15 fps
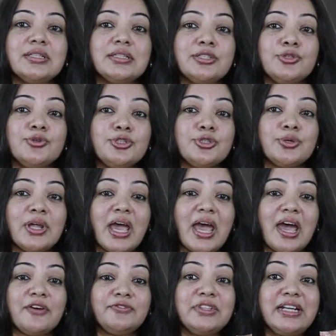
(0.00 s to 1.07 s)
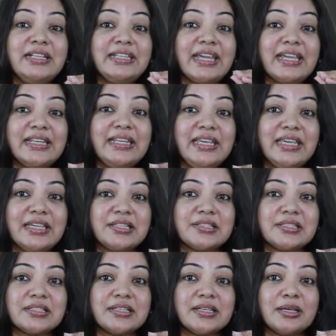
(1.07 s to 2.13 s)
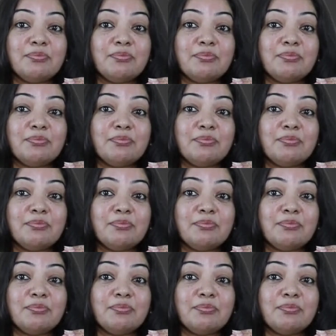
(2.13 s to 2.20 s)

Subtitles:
you should have the techniques,